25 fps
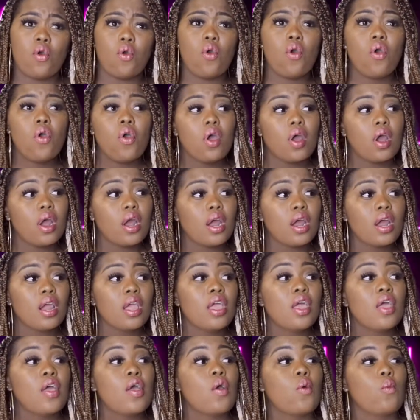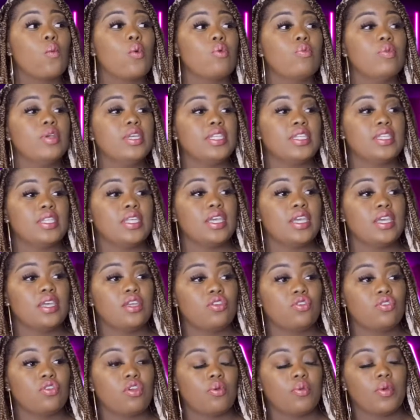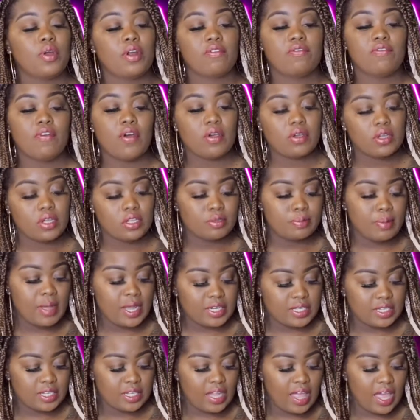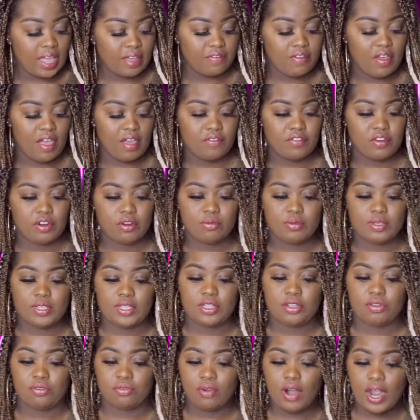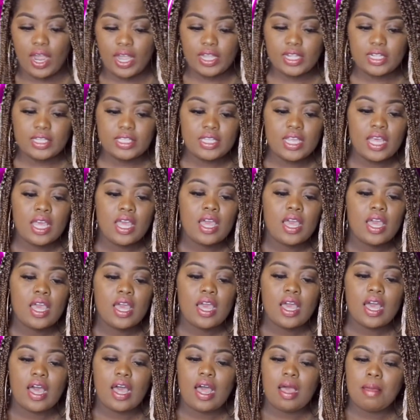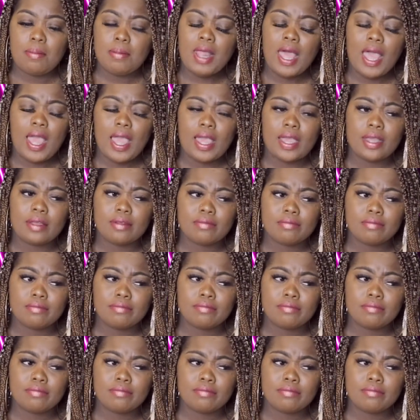Or when we see, you know, when her phone comes back to life after it was in the rice, I'm like,